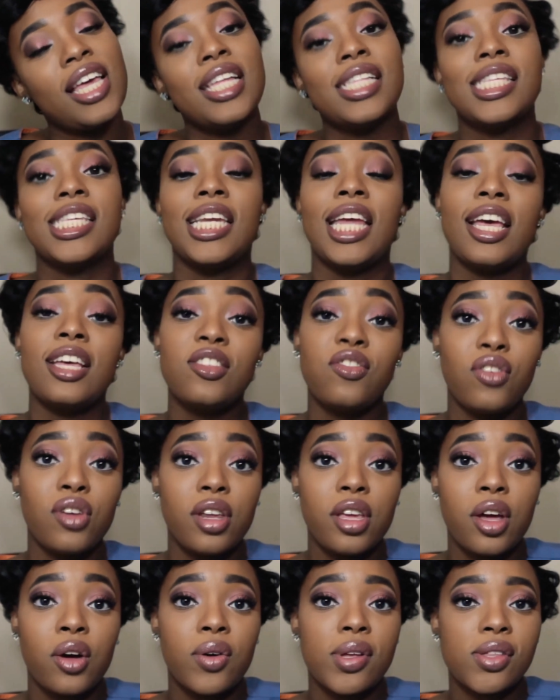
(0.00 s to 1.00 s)
Today's
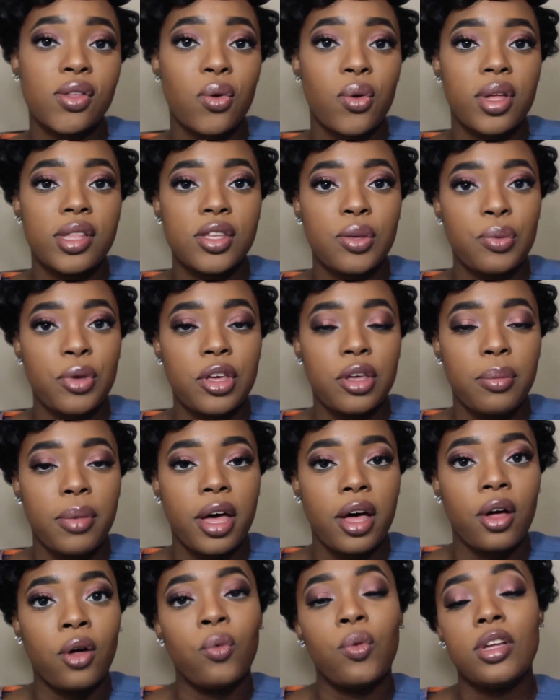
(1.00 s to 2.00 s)
video is going to be
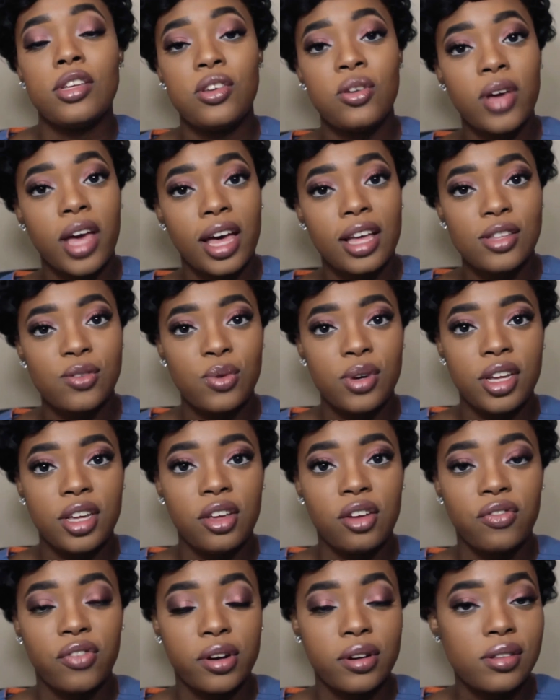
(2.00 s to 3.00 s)
about what you guys will need
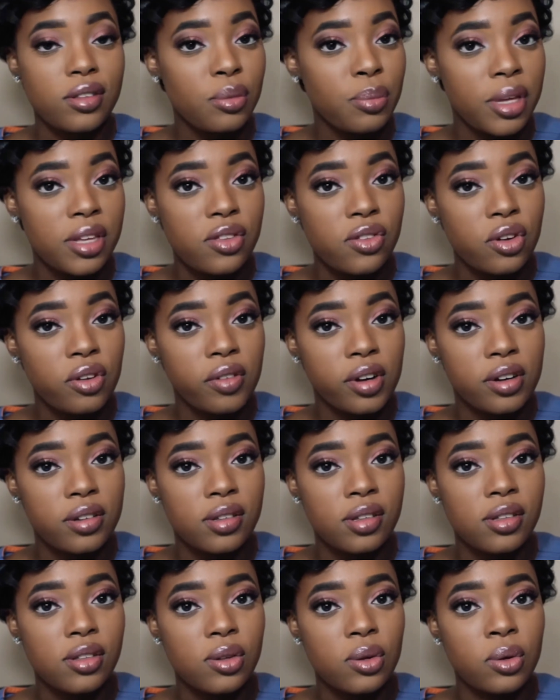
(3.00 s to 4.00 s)
your first semester of
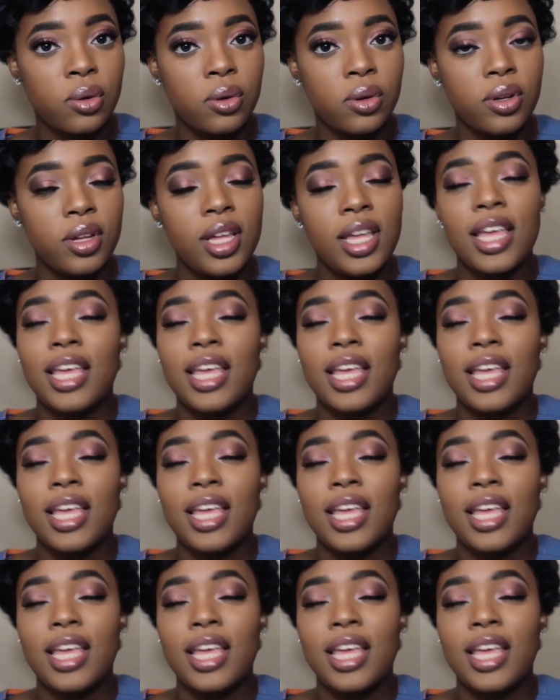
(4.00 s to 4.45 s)
nursing school.